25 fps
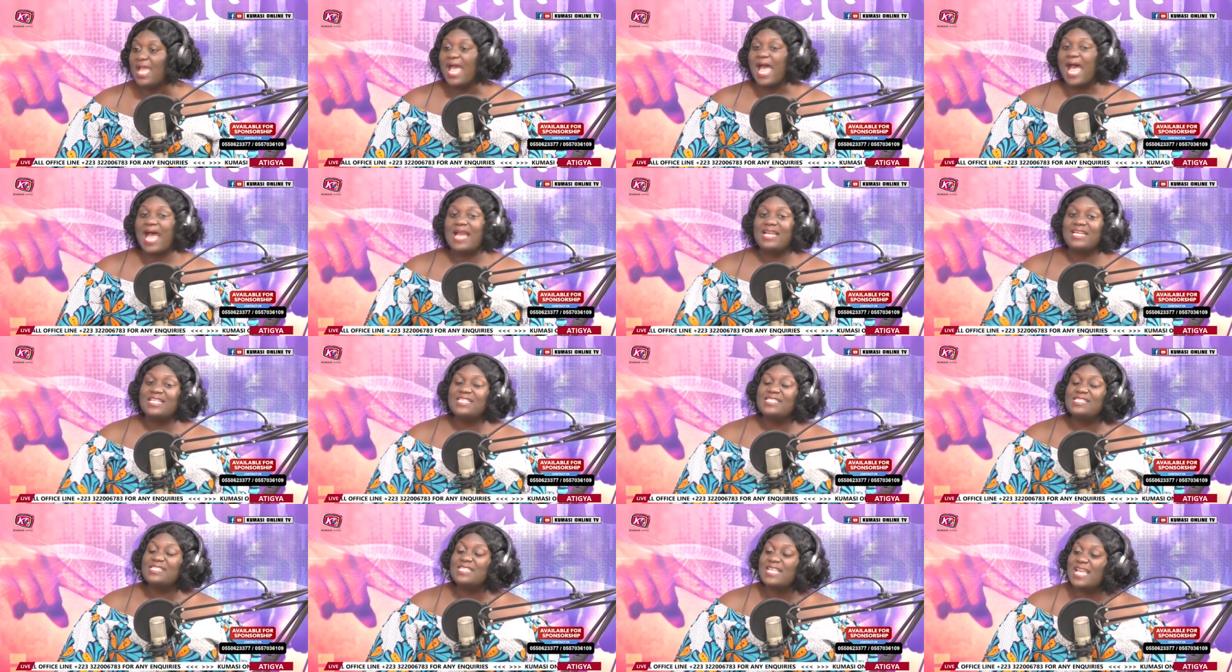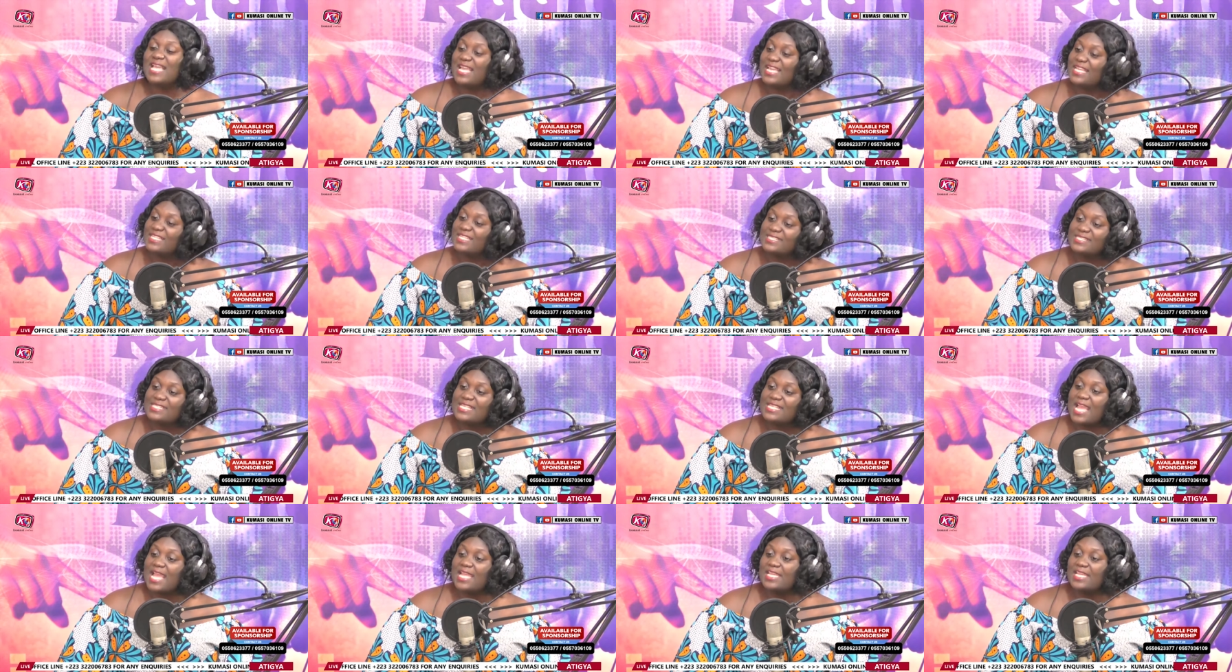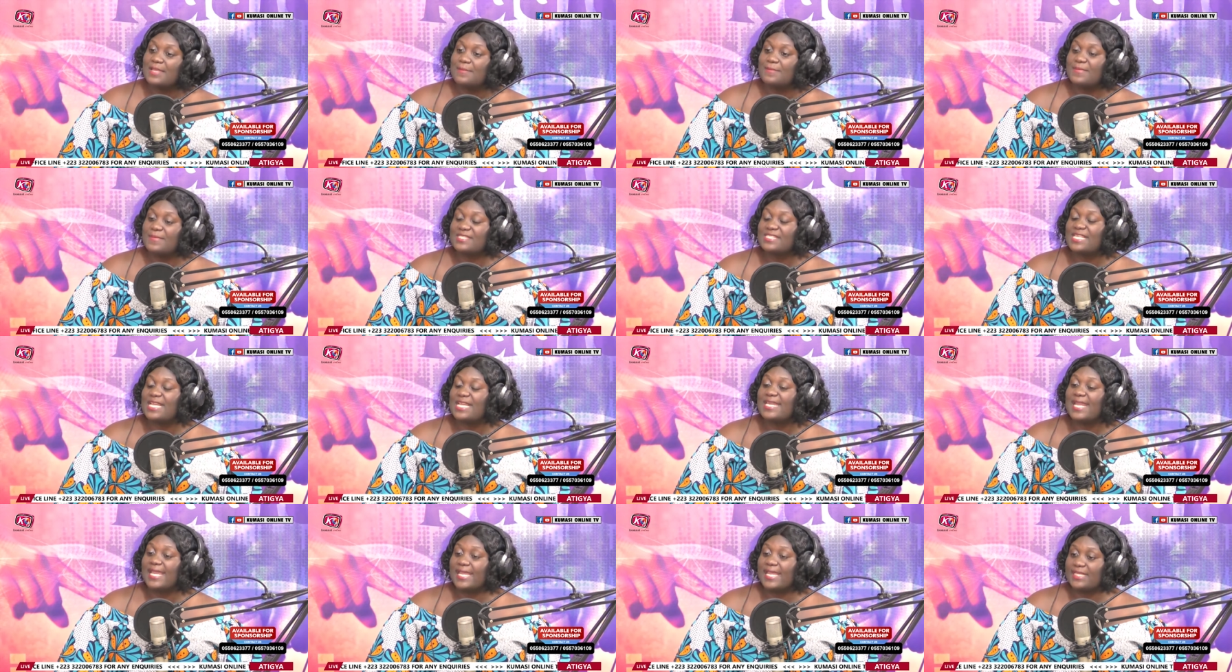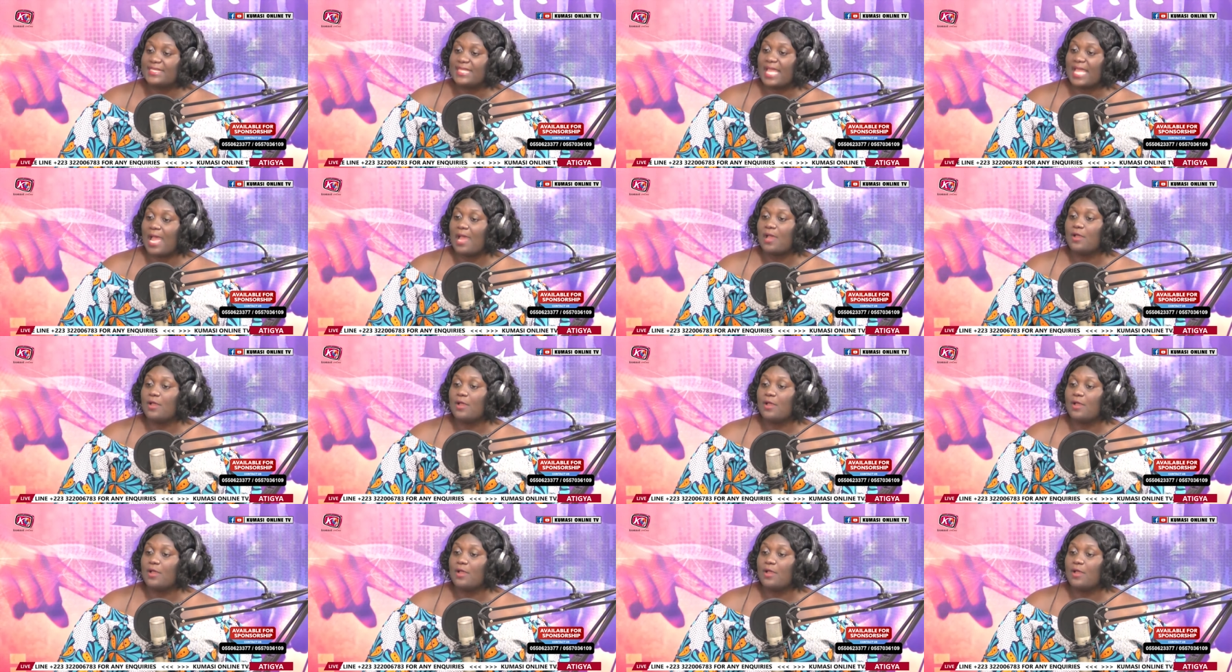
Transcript: and is see Mr. Degeta.